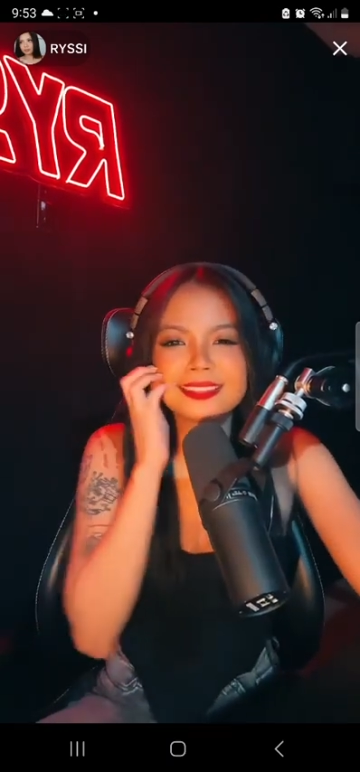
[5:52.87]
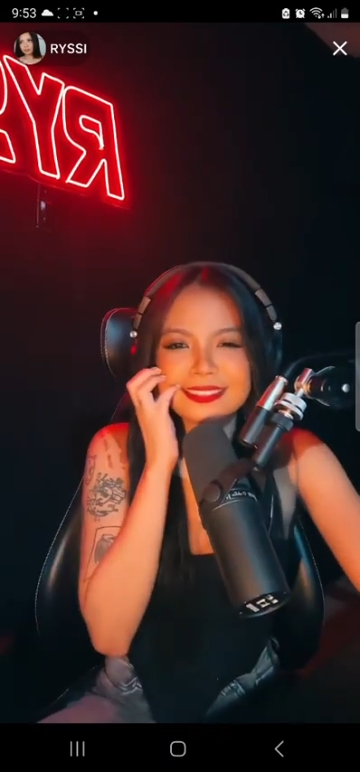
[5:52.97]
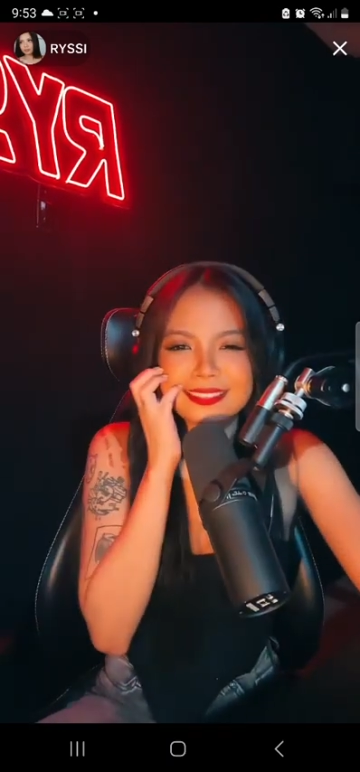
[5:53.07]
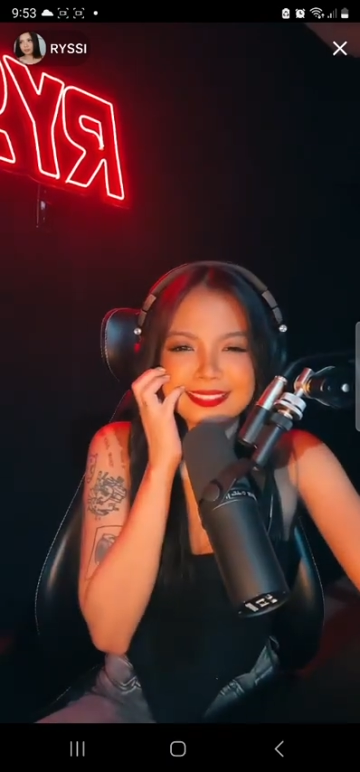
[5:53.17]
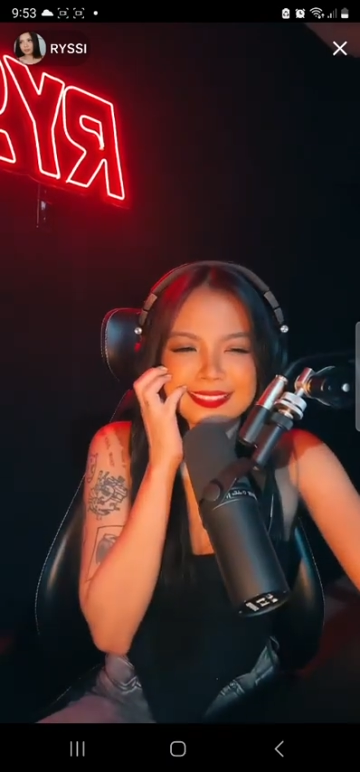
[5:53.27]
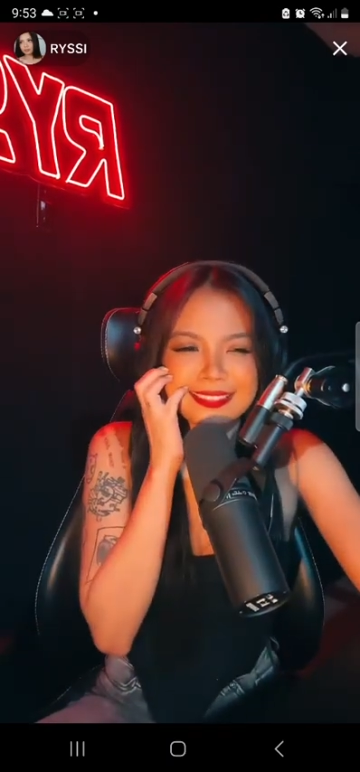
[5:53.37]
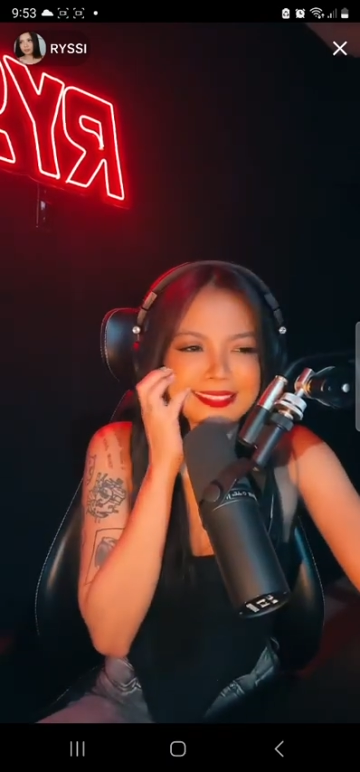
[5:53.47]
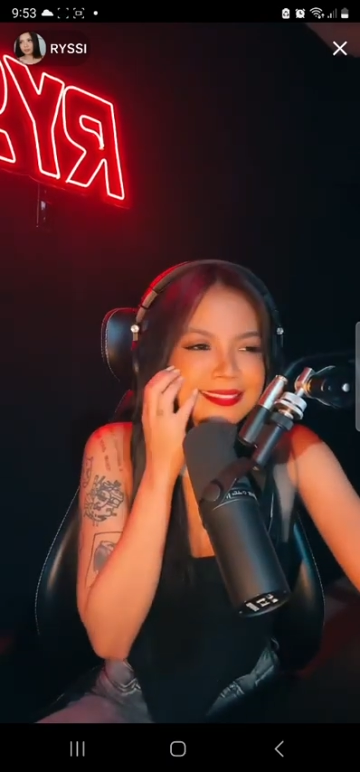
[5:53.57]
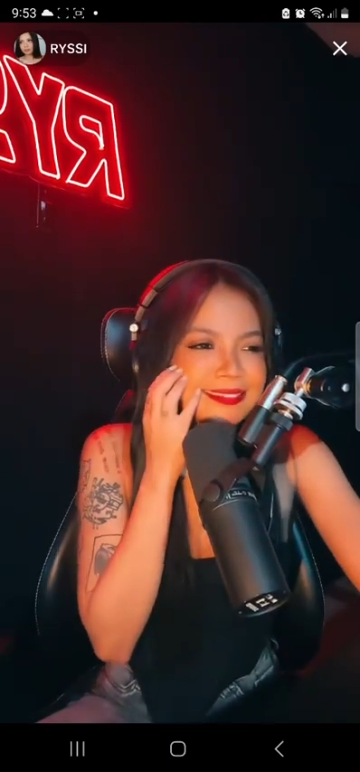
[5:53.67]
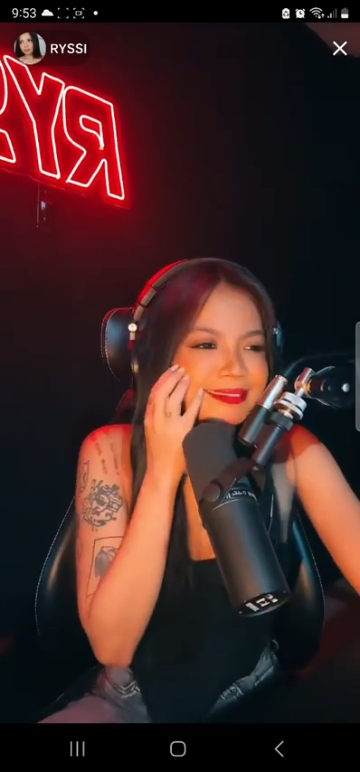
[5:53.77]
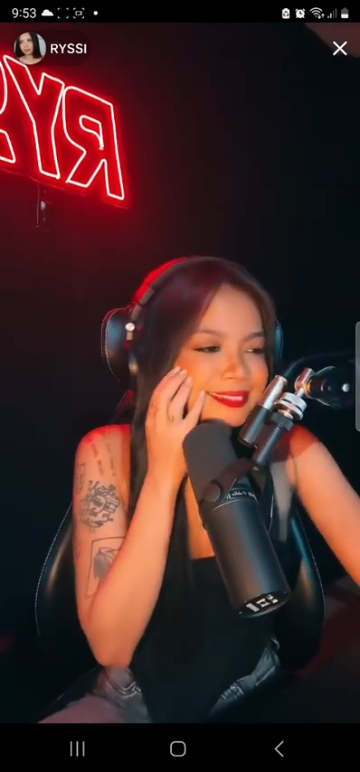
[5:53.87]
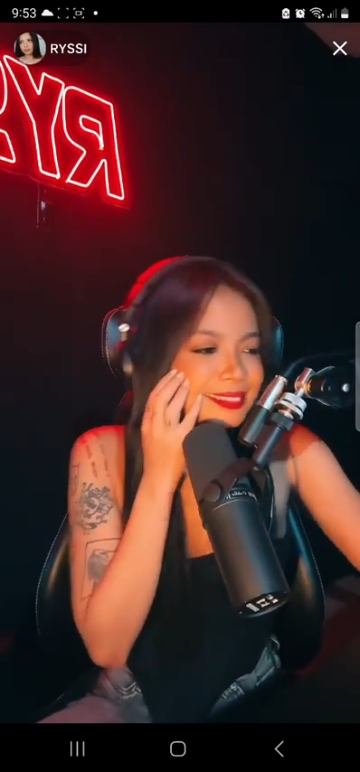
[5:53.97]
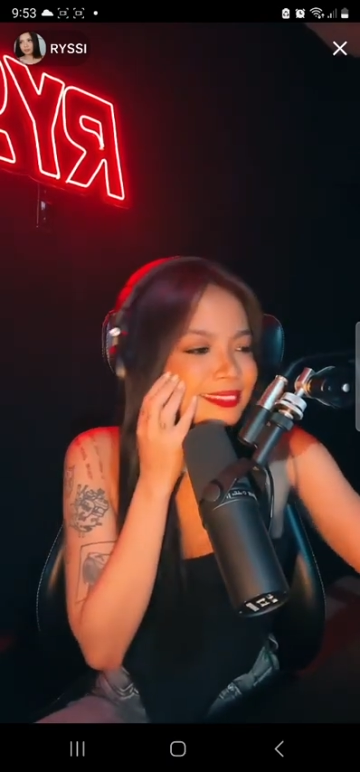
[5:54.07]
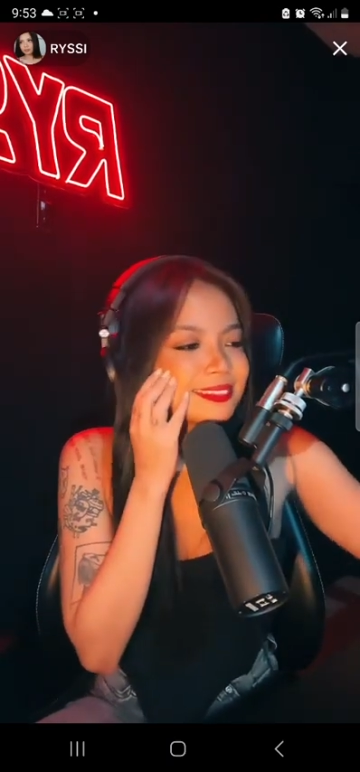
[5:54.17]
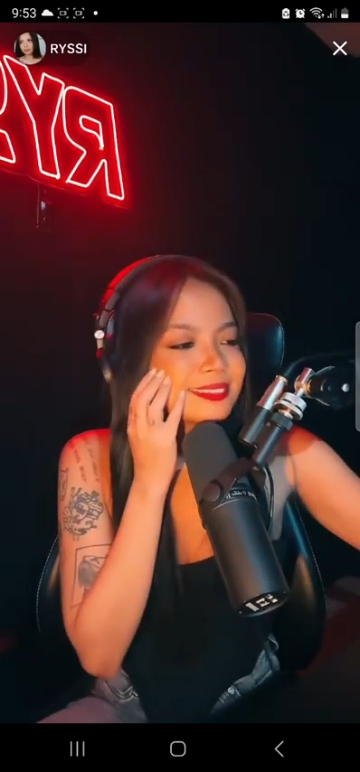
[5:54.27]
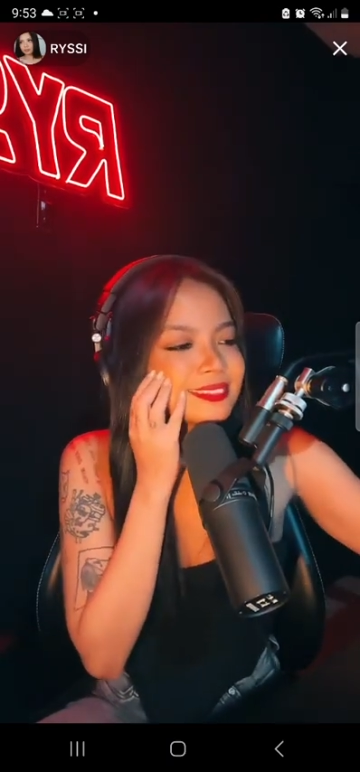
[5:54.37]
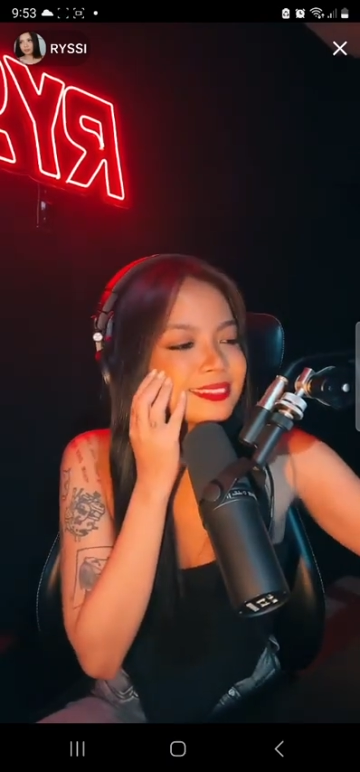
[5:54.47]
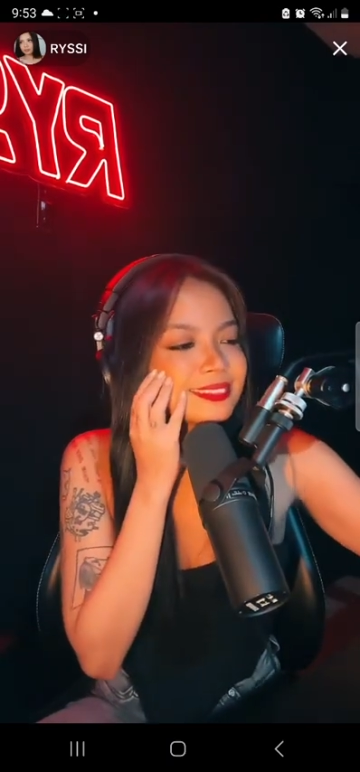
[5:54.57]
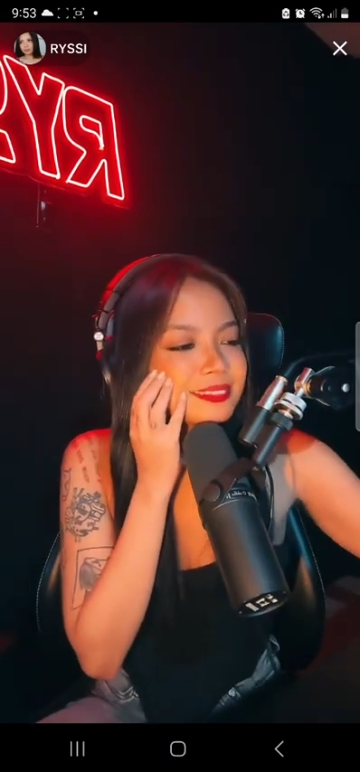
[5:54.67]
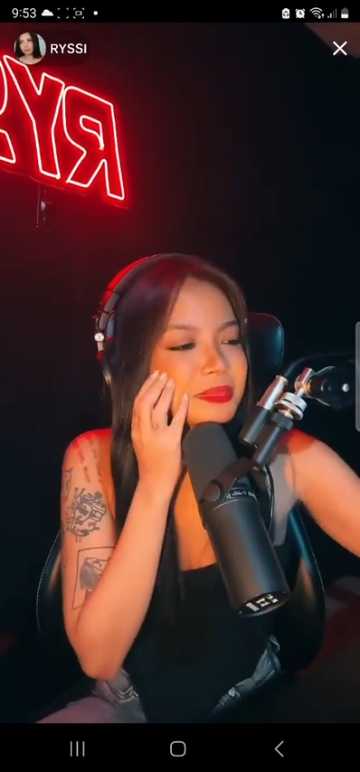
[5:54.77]
Hello,
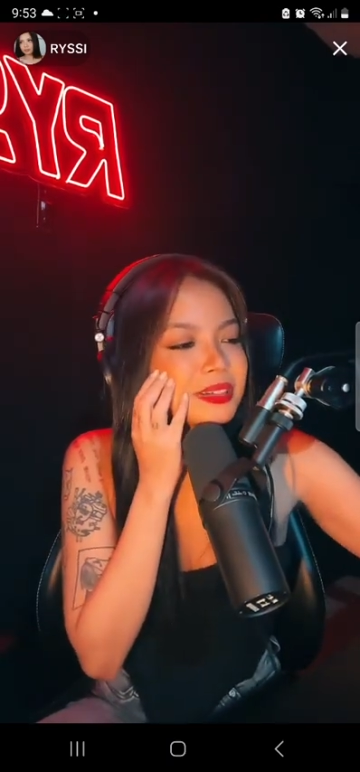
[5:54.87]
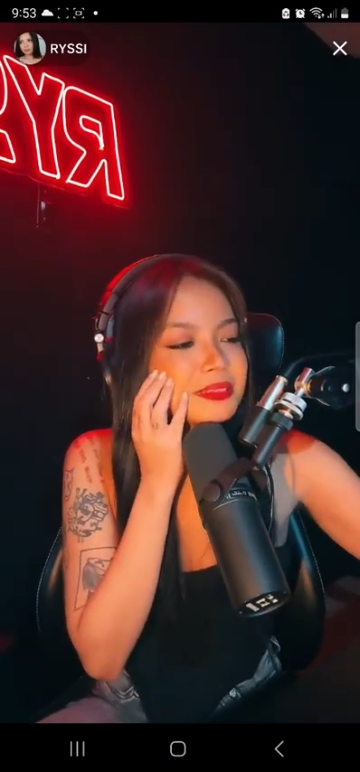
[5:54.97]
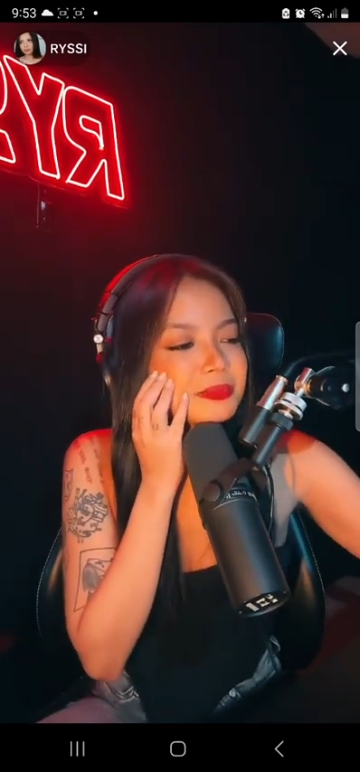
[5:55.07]
hello,